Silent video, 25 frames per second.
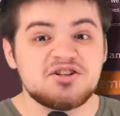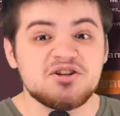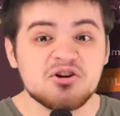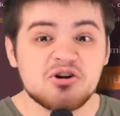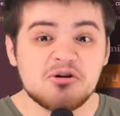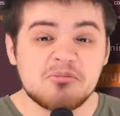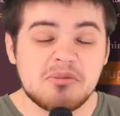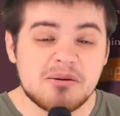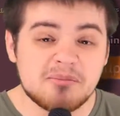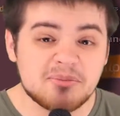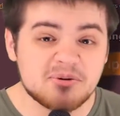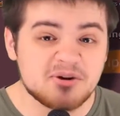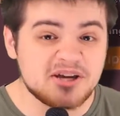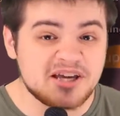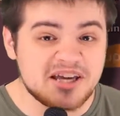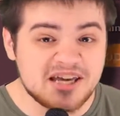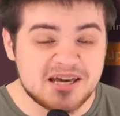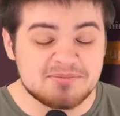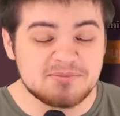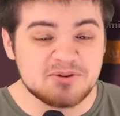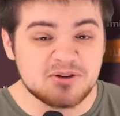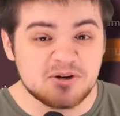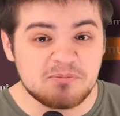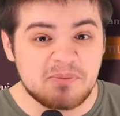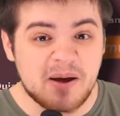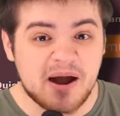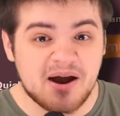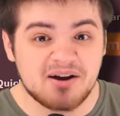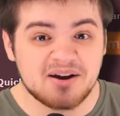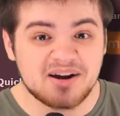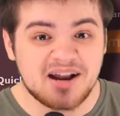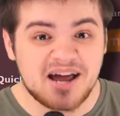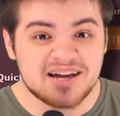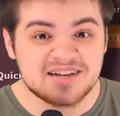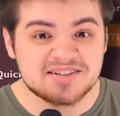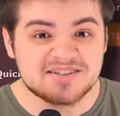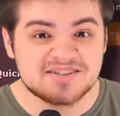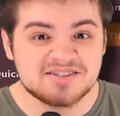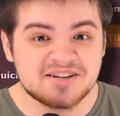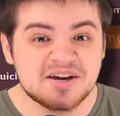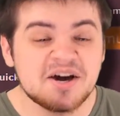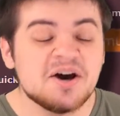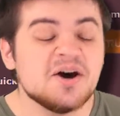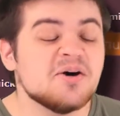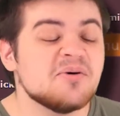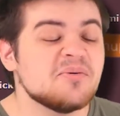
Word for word: Do you remember EMU Paradise?